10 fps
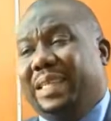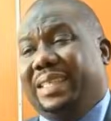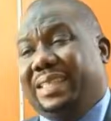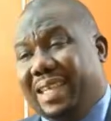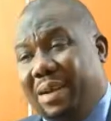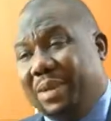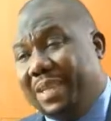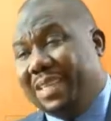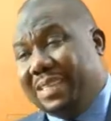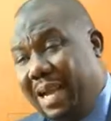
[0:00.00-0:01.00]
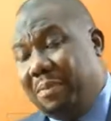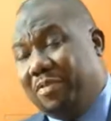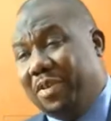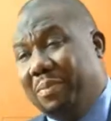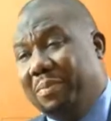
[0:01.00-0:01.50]
redetermine the
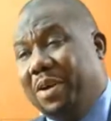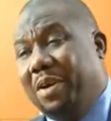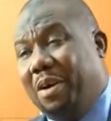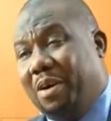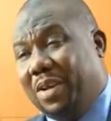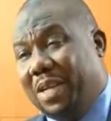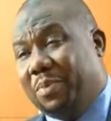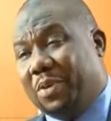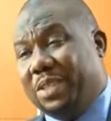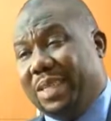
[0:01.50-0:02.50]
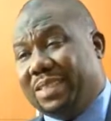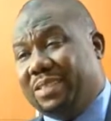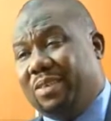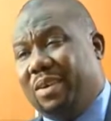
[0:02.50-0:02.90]
time frame of any project.